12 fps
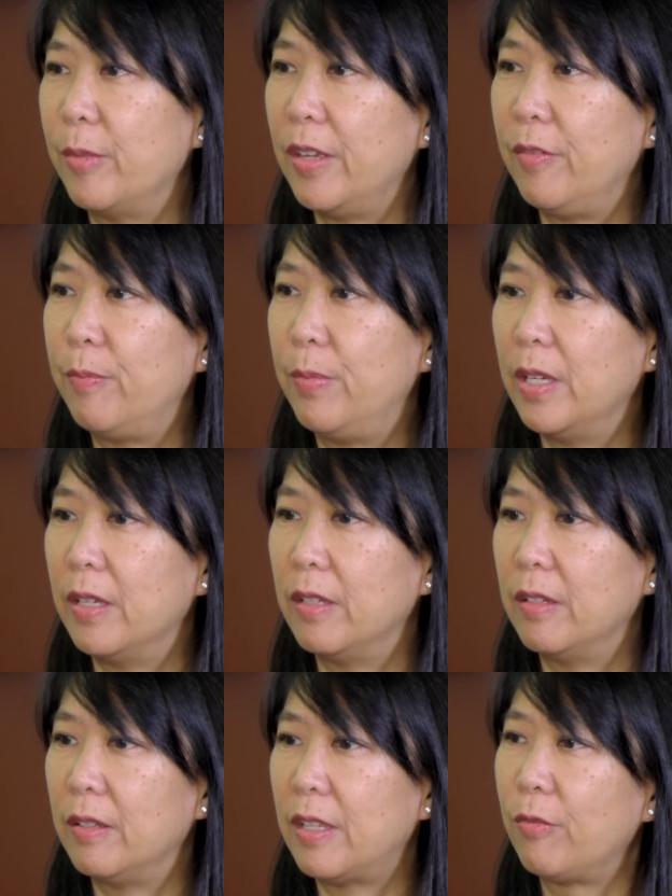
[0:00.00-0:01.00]

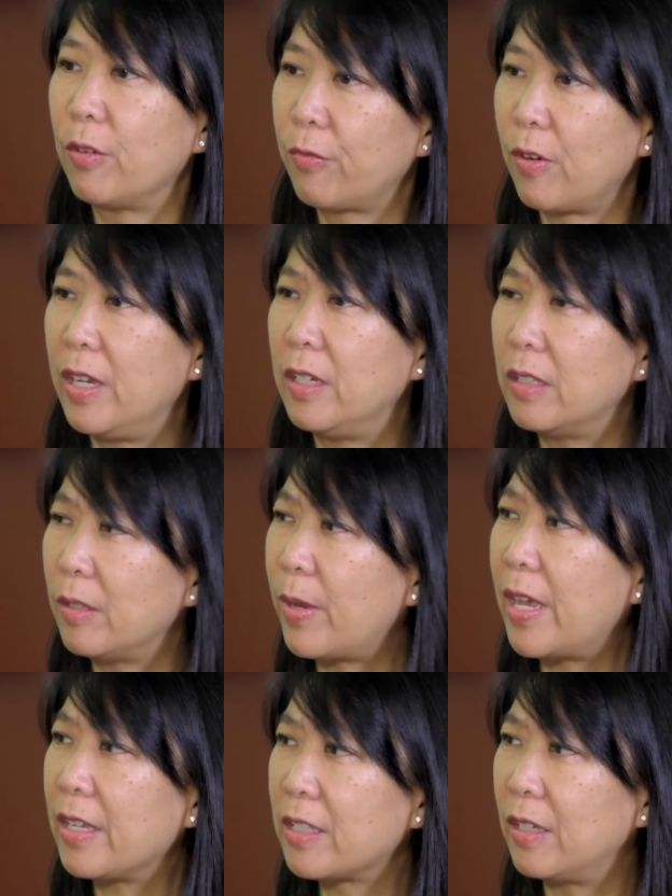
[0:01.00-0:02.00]
they've refrained in the
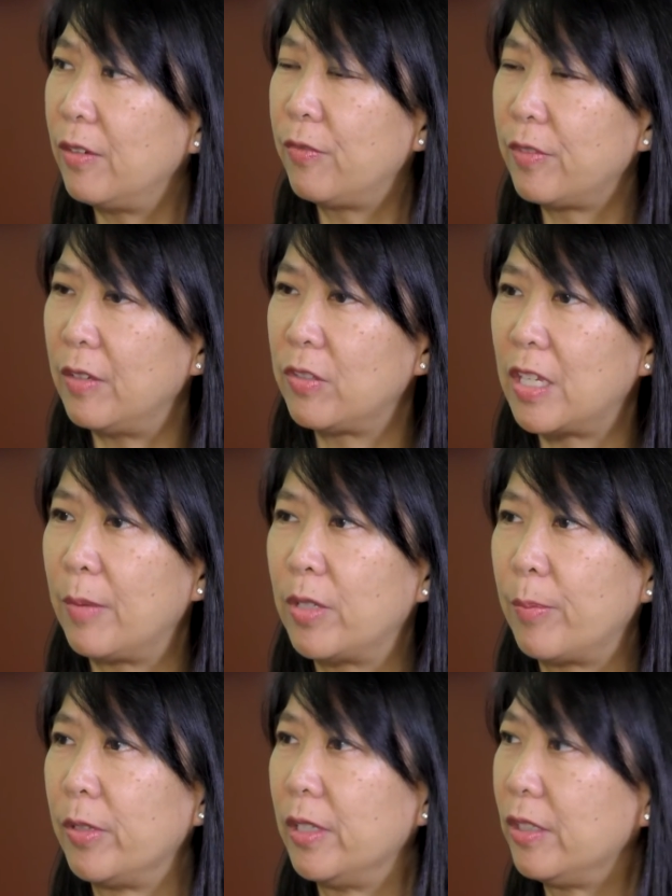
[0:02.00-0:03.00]
past. They've stepped
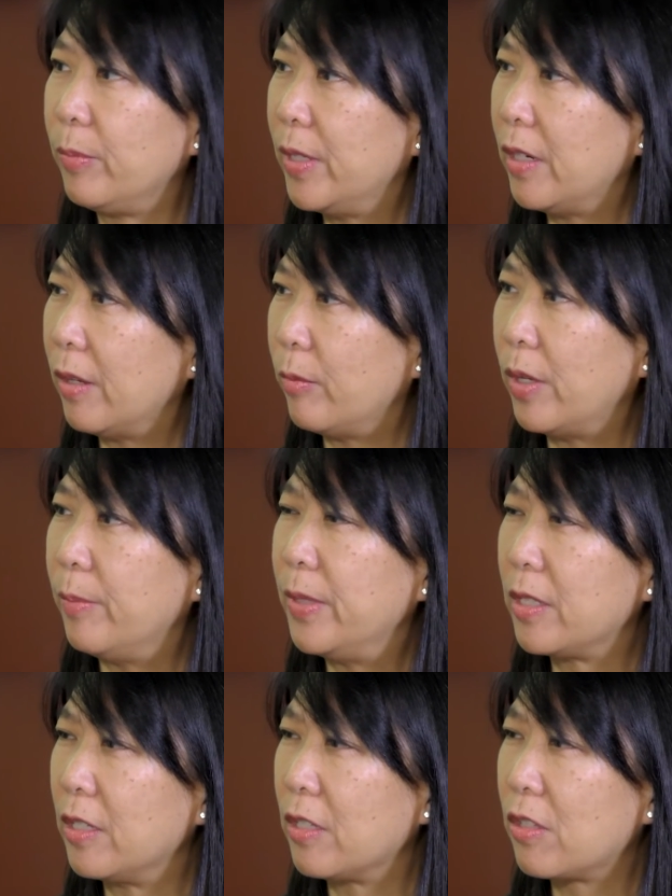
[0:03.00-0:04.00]
up a little bit on what
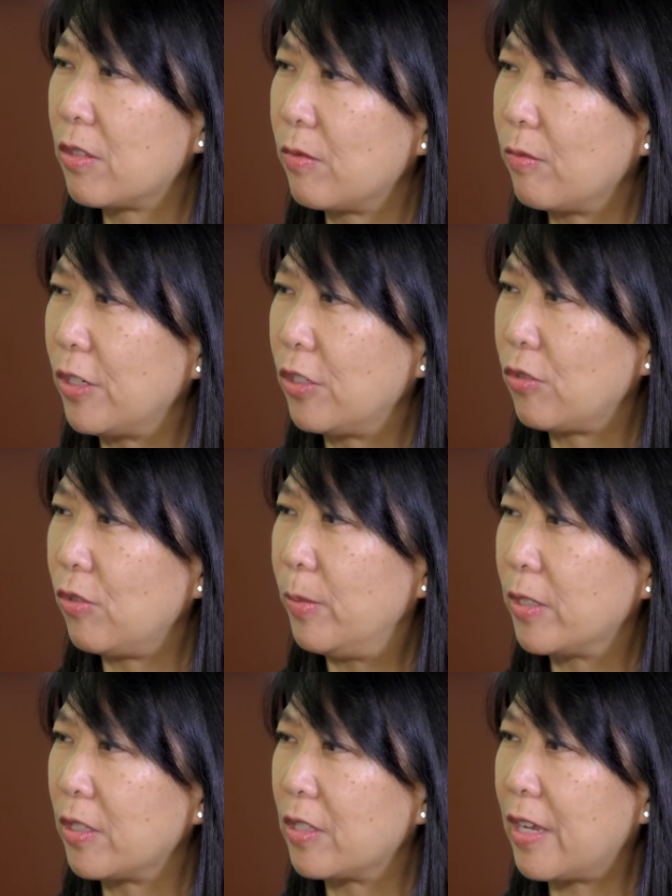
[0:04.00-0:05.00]
business registry,
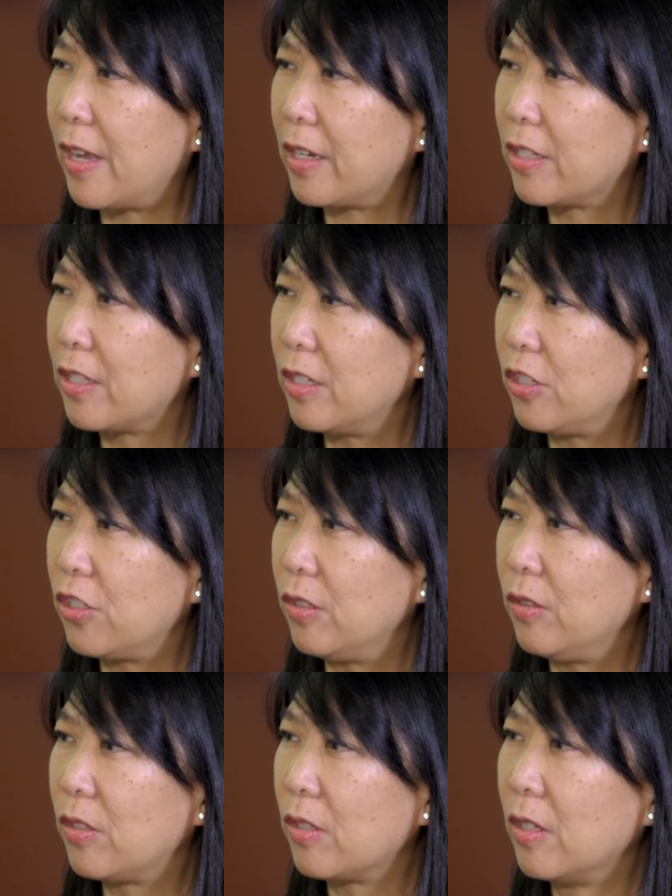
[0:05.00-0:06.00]
business tax issues.